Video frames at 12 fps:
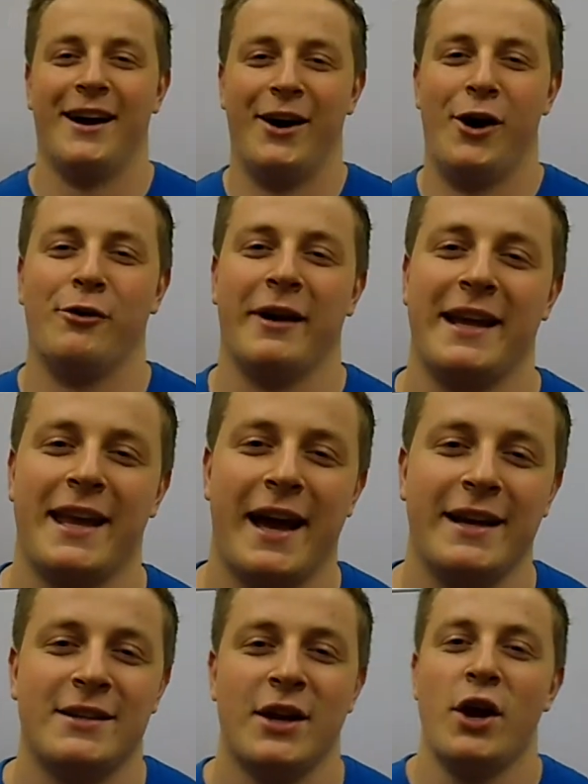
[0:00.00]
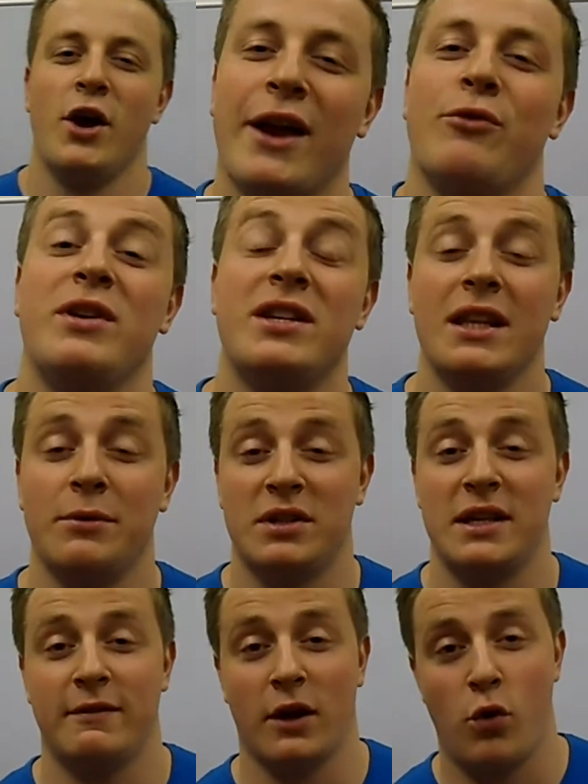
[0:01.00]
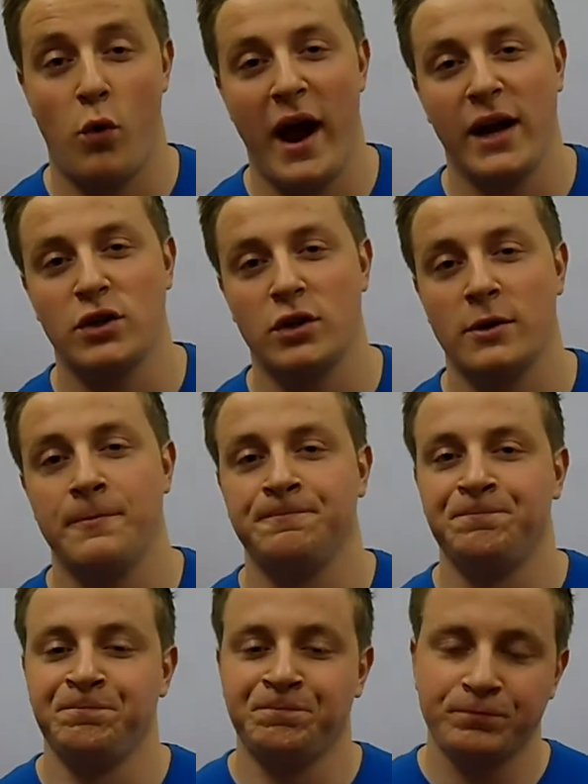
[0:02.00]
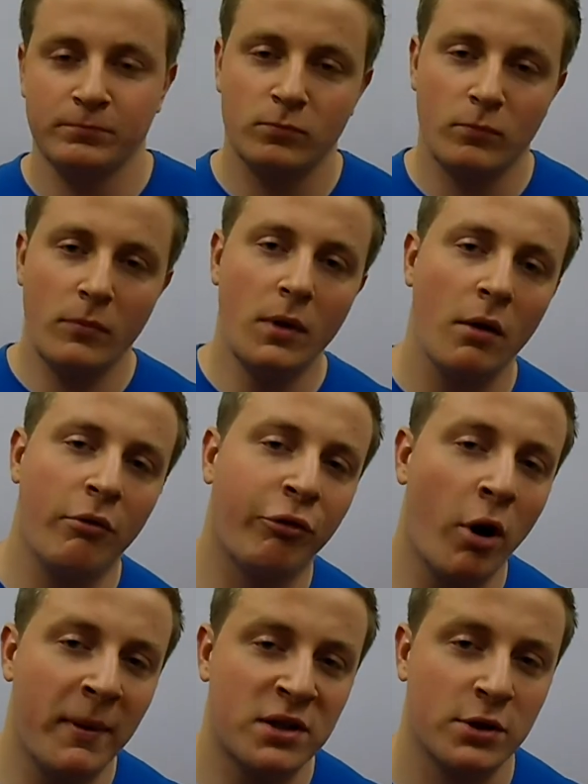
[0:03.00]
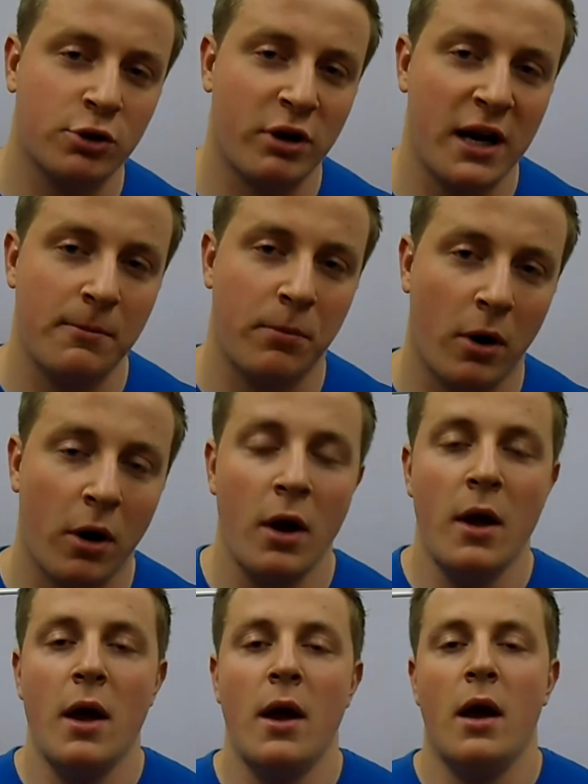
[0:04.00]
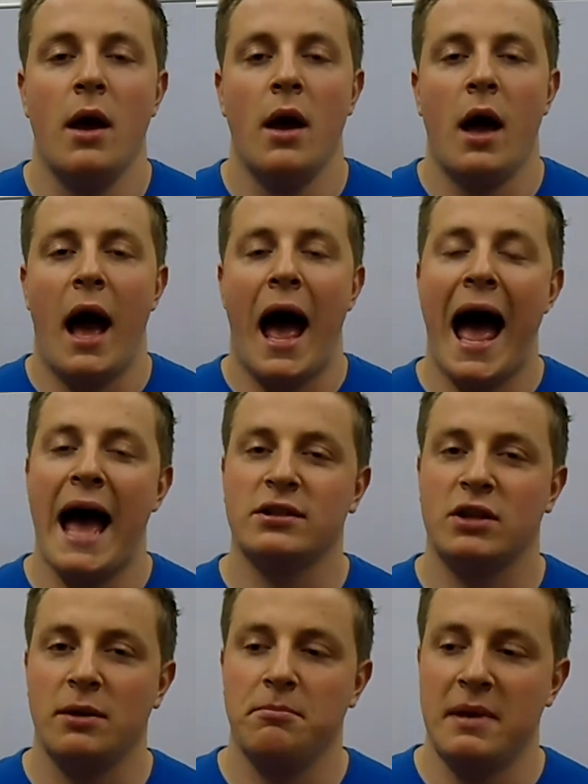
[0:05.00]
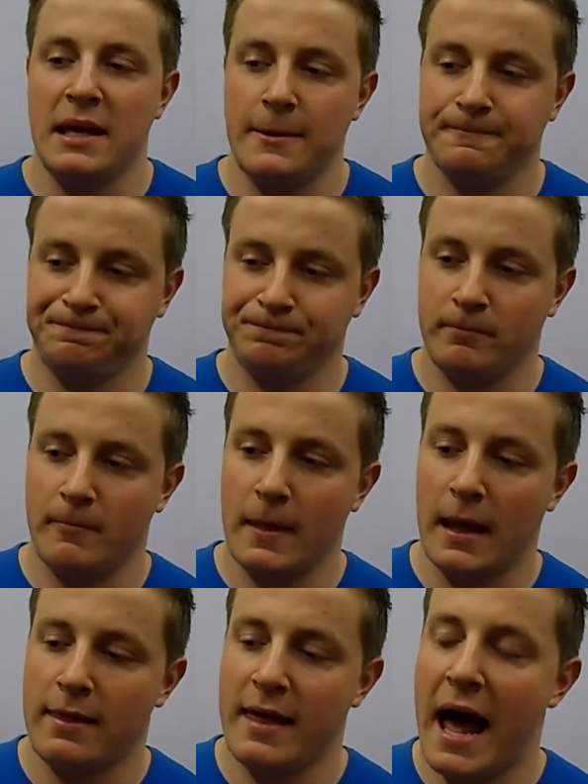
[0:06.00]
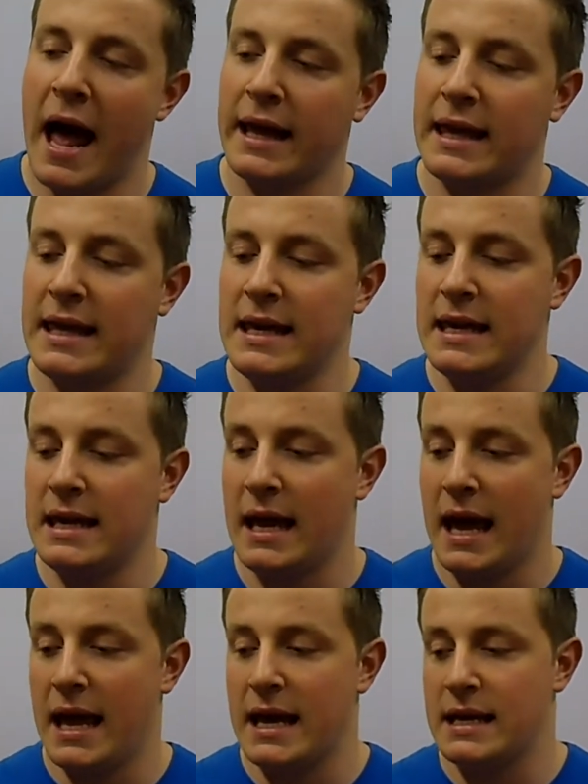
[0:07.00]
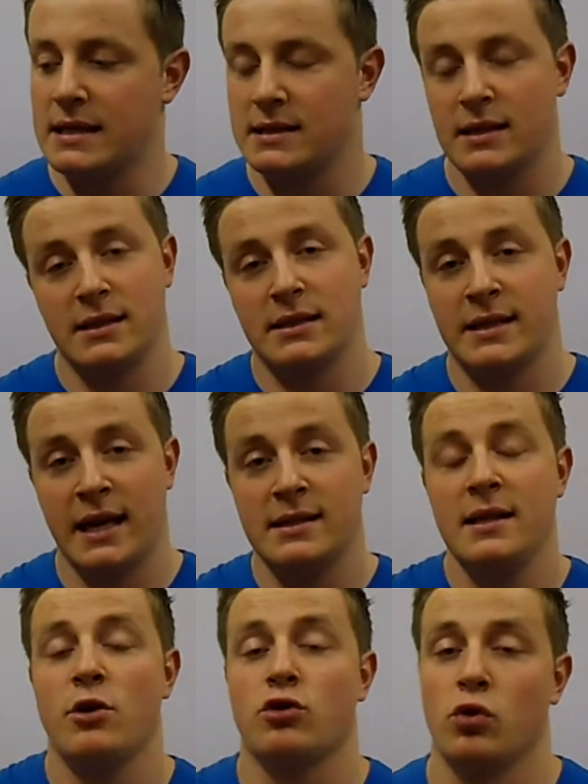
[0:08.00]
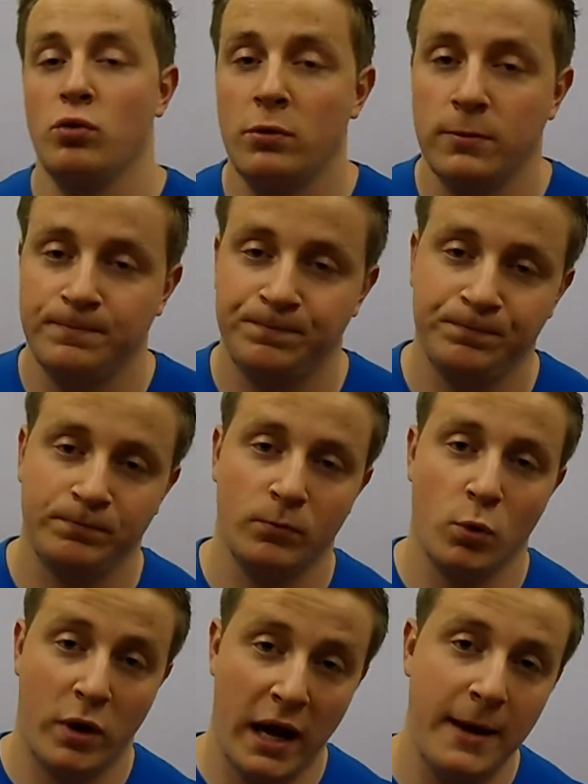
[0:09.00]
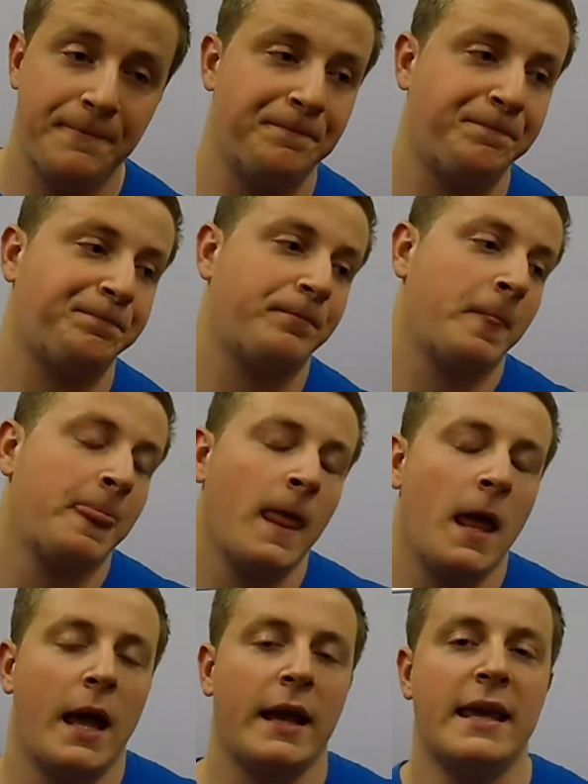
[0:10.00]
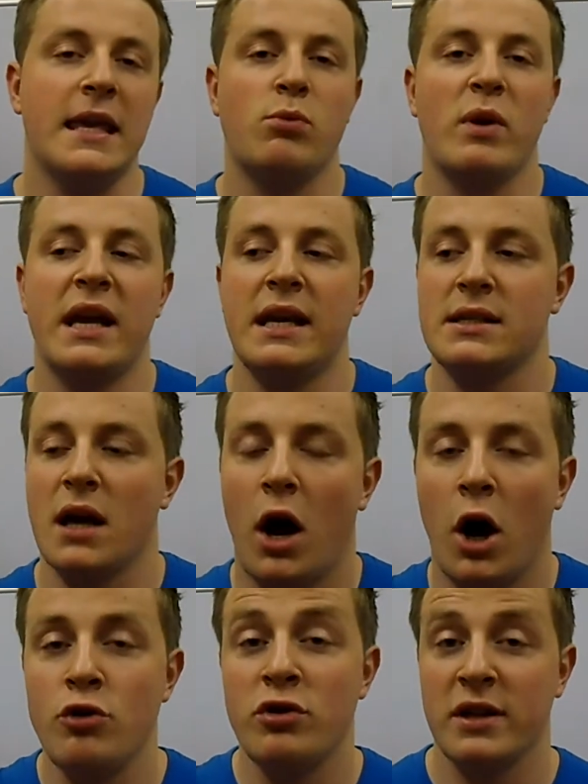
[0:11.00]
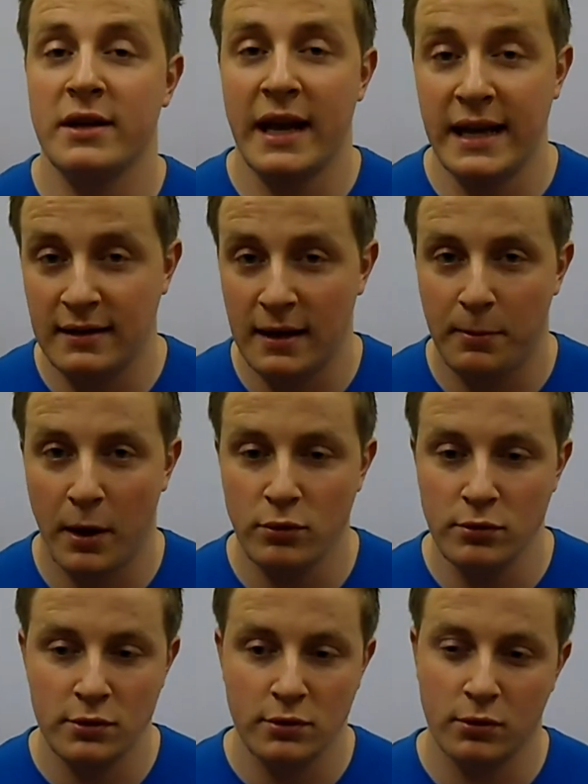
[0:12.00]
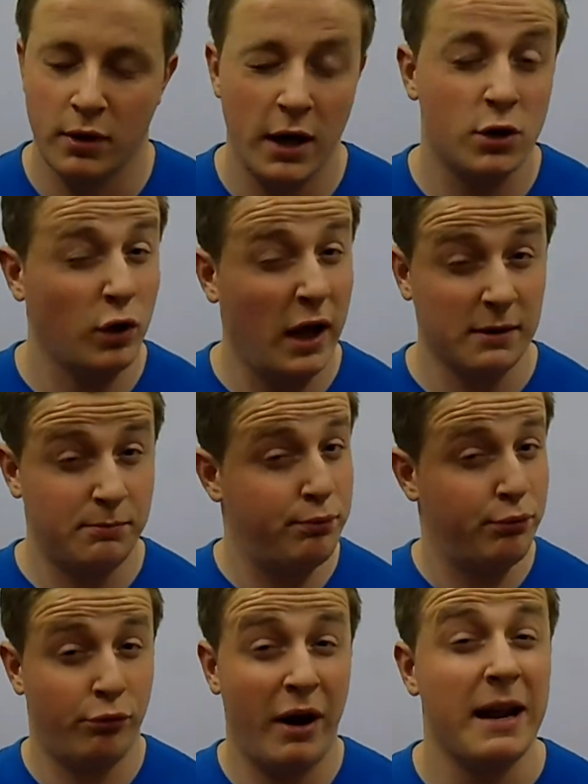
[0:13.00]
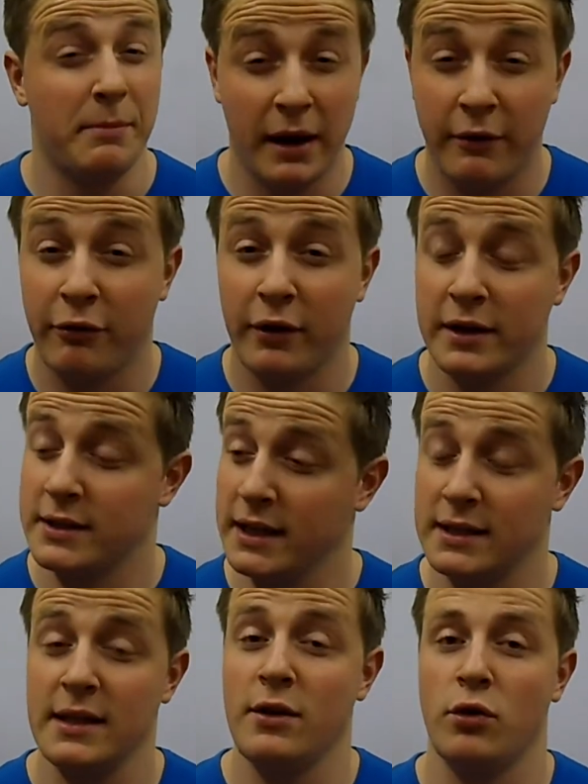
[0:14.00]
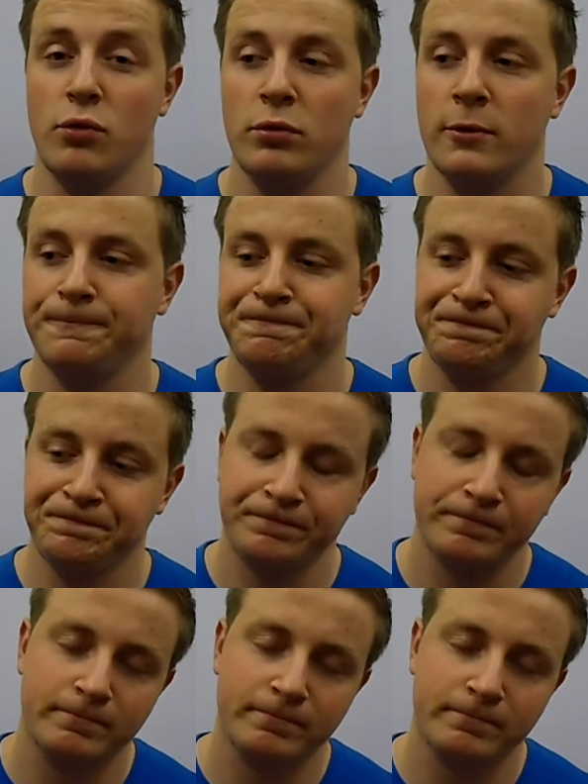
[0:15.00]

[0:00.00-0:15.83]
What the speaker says: Alright guys, I recently received a question from a subscriber asking me that he is 16 years old, okay? He weighs 190 pounds, okay, so that's pretty big for a 16-year-old.